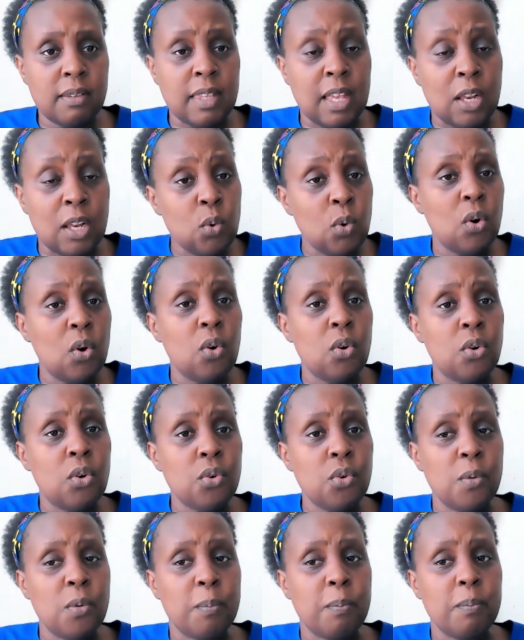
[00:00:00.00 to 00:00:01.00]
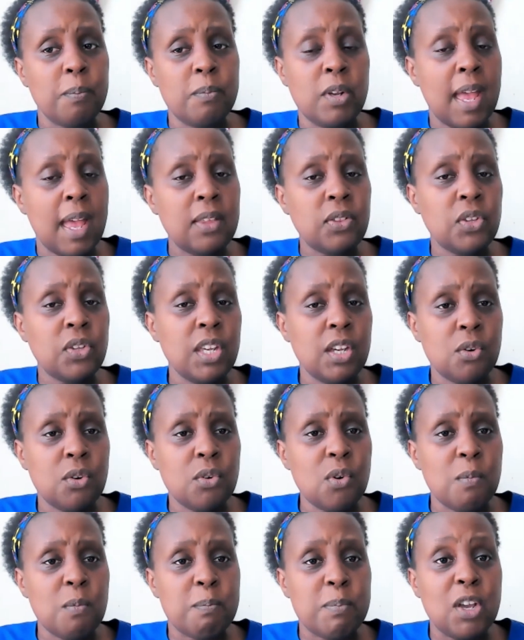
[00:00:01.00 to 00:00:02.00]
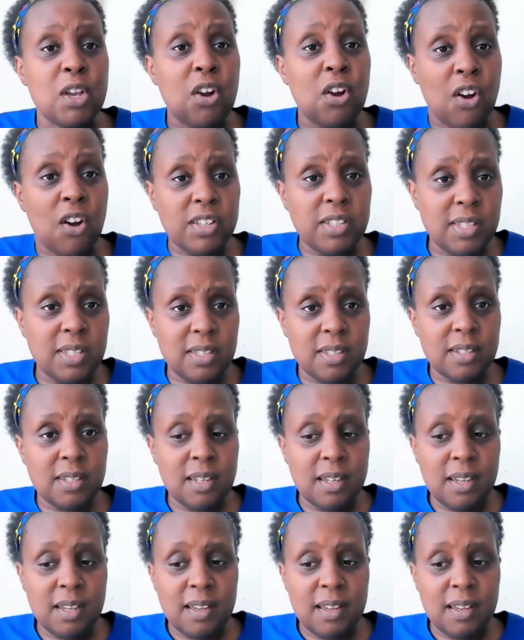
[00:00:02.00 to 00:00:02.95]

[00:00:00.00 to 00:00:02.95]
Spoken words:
Luo group, the ethnic group, because